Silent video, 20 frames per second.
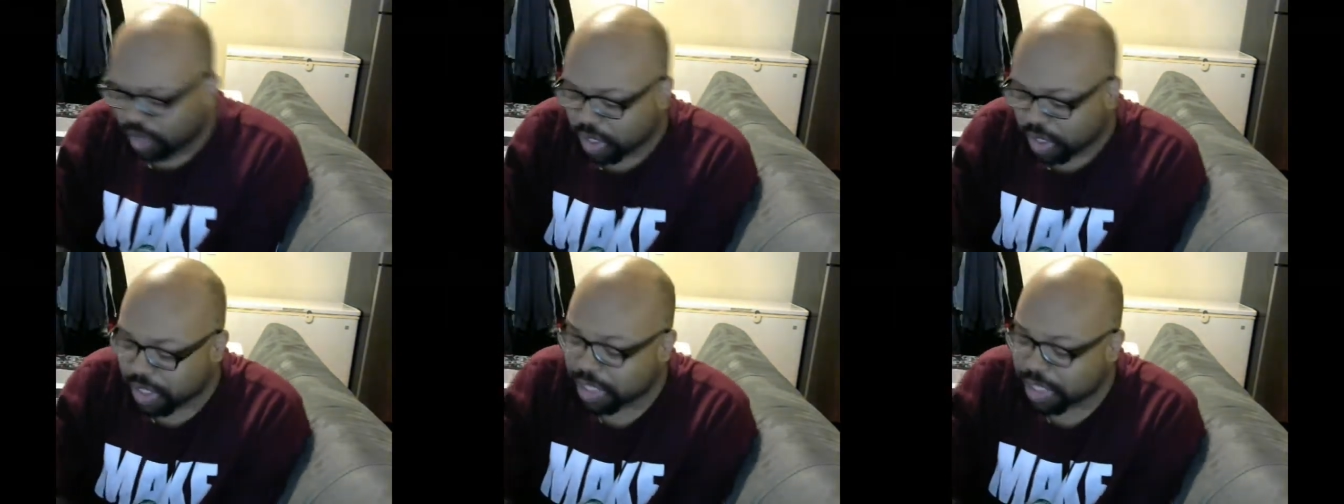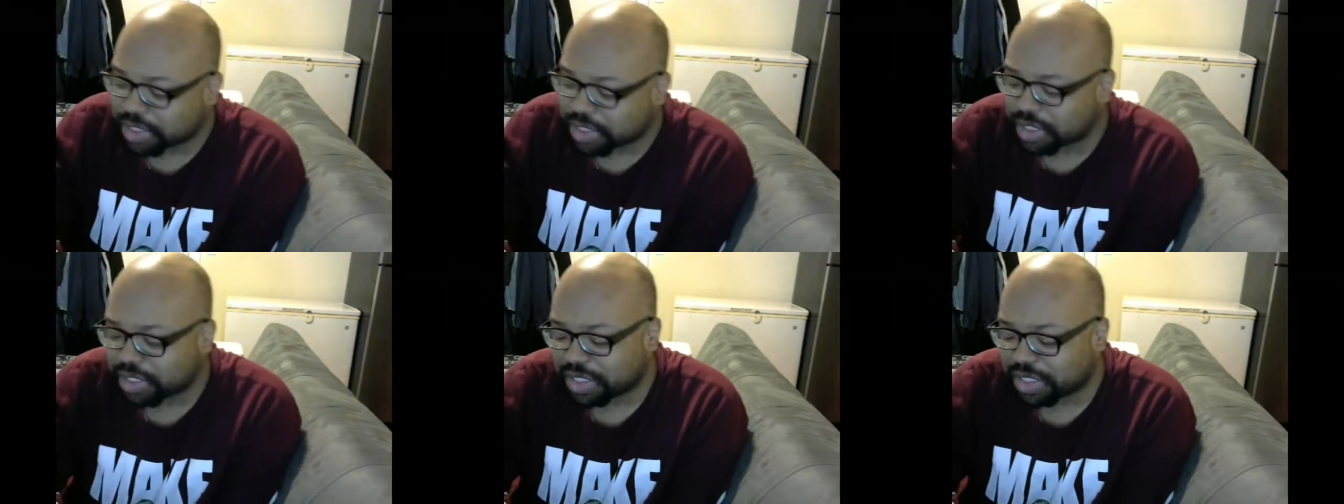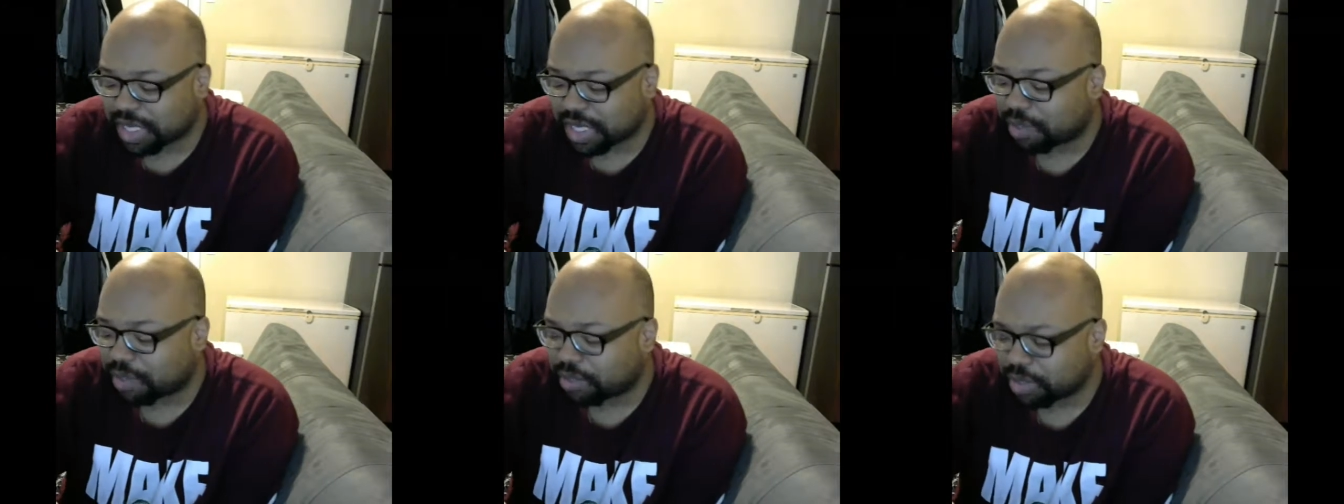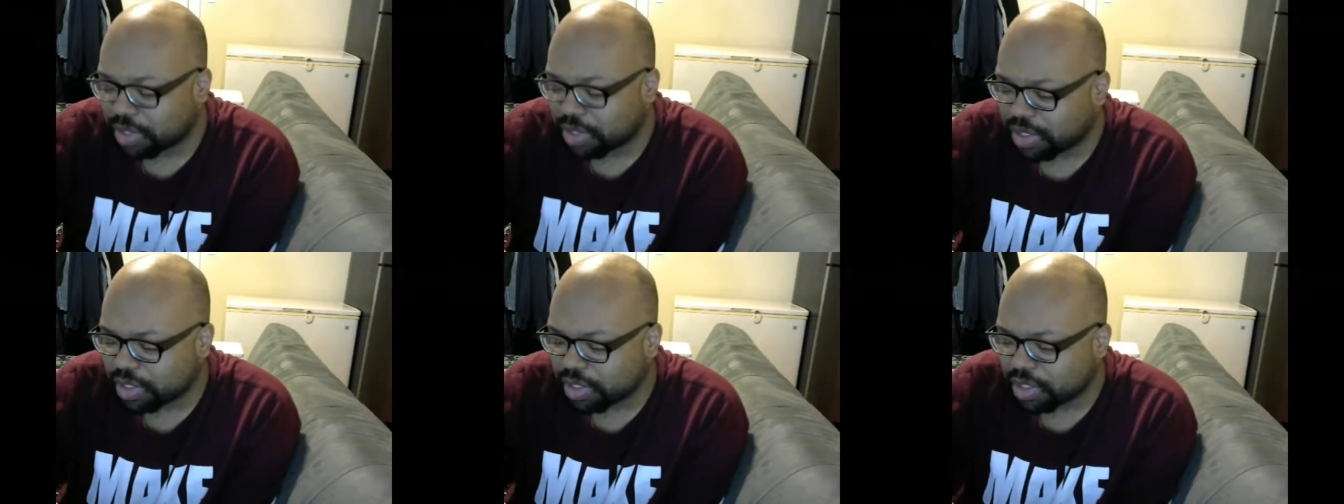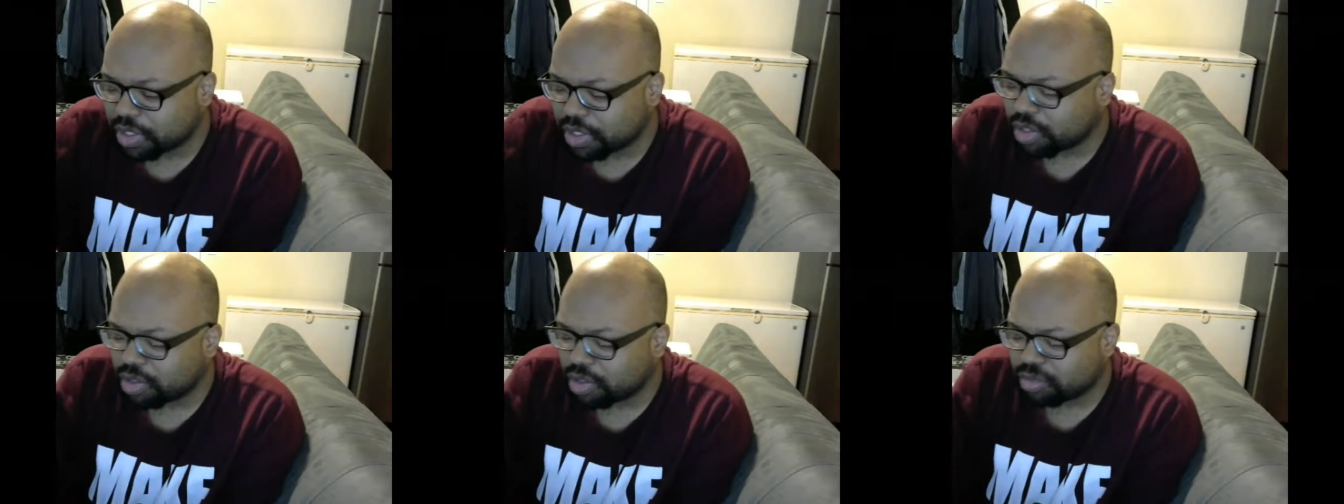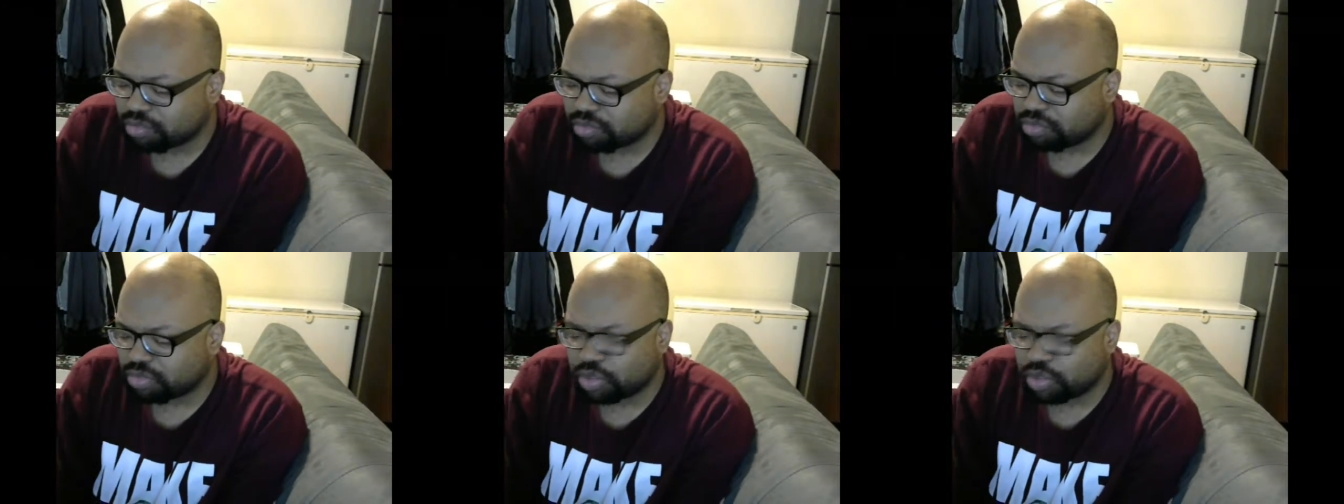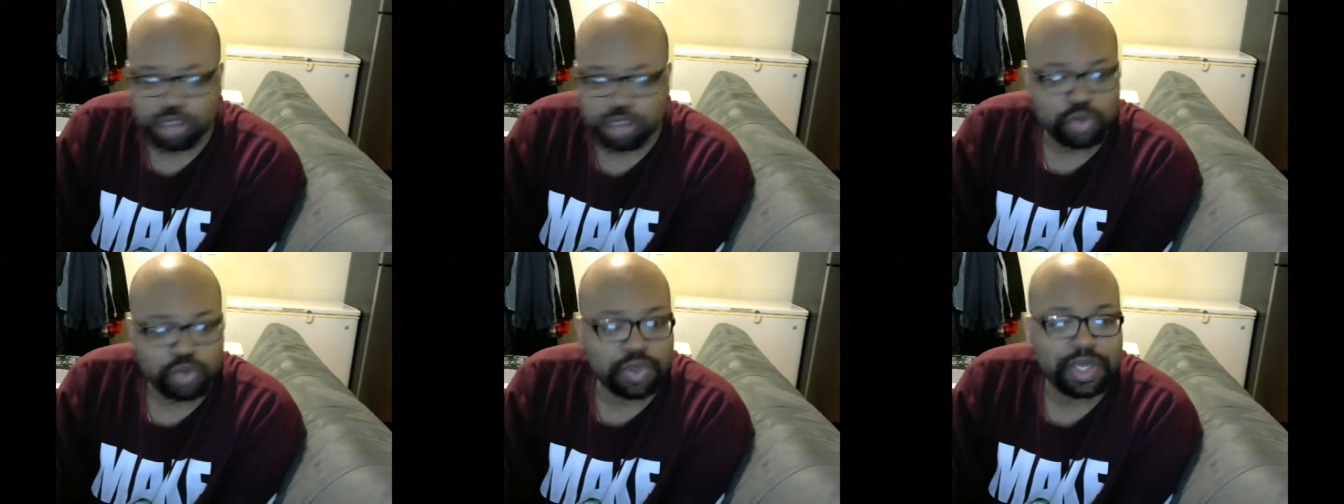needs to stop
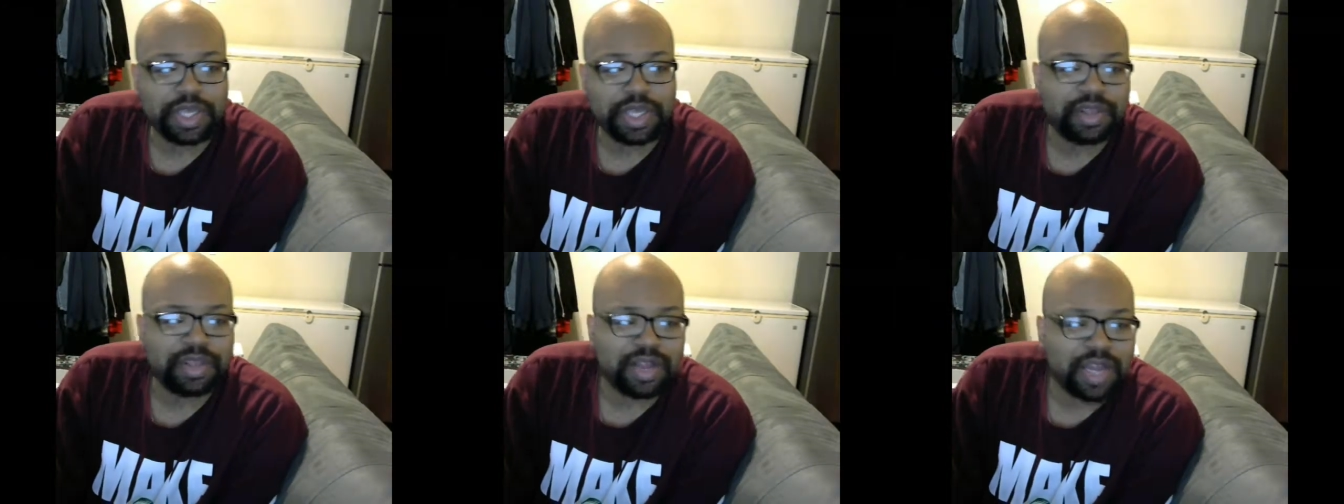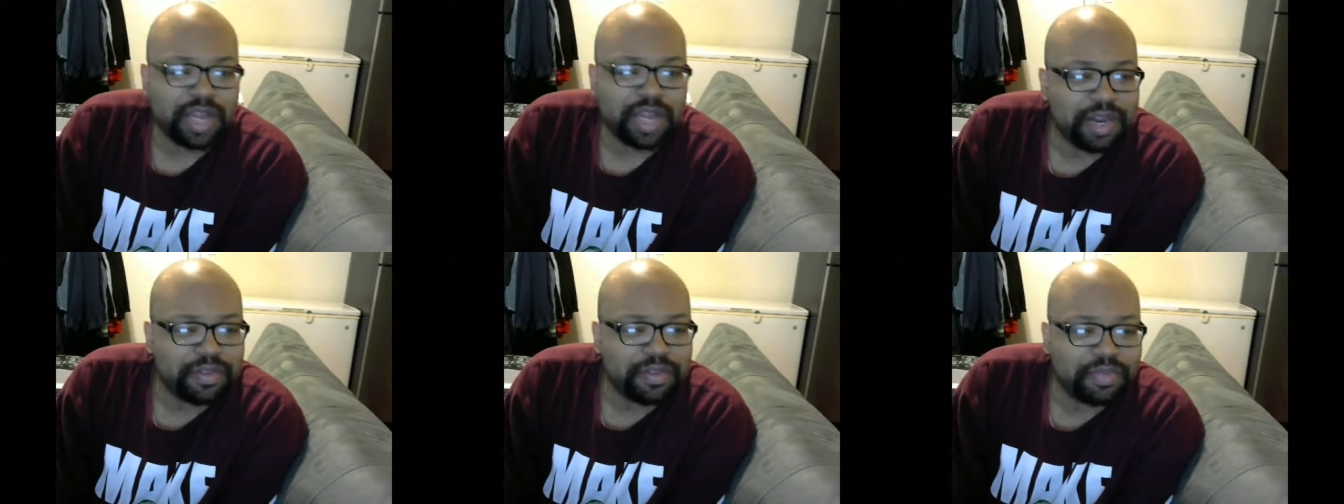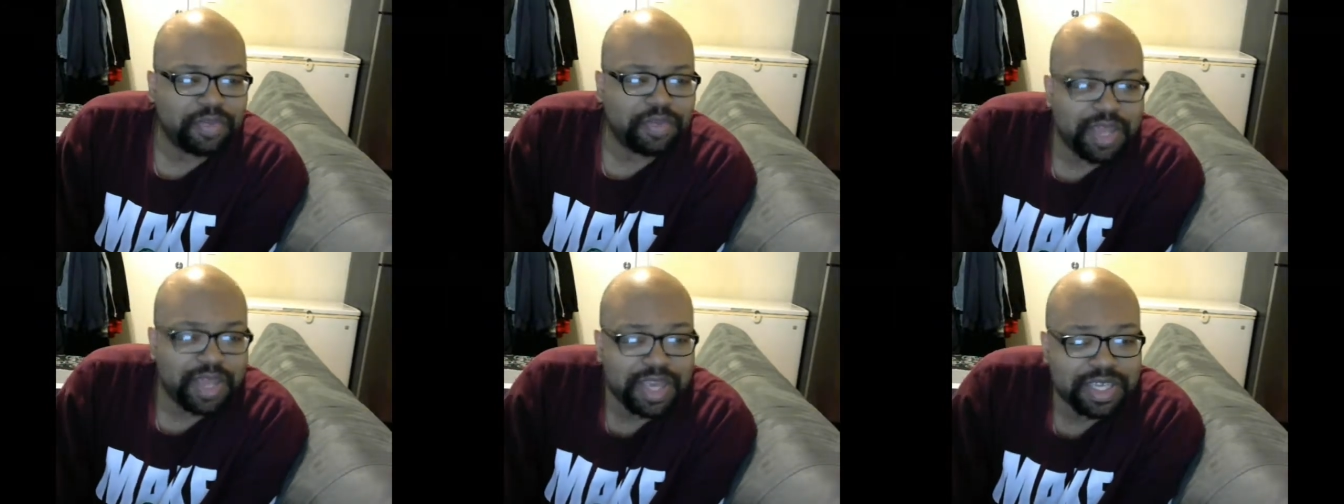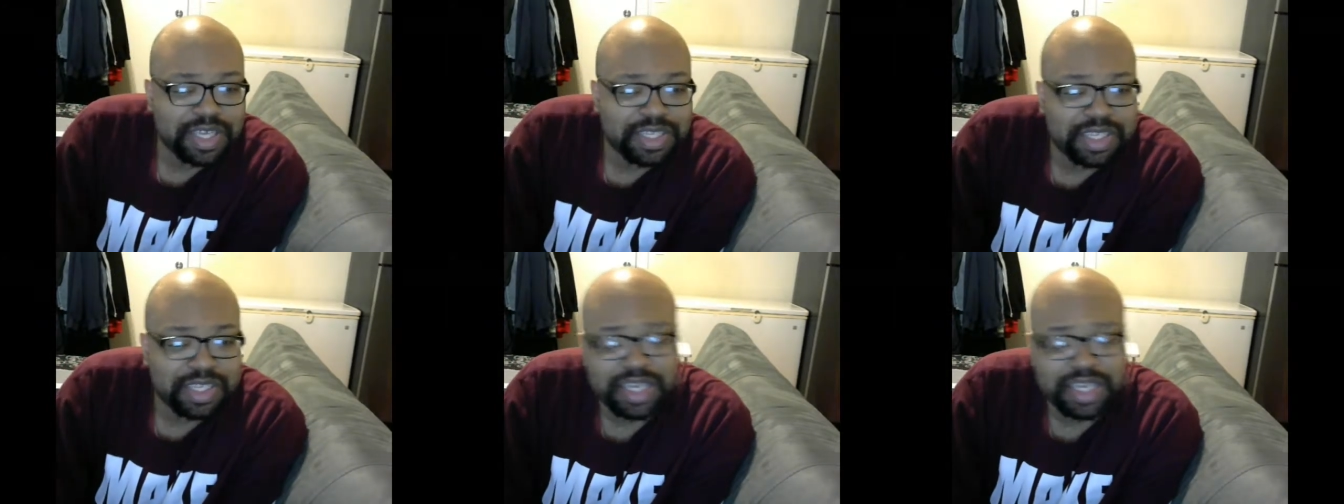doing a lot of things.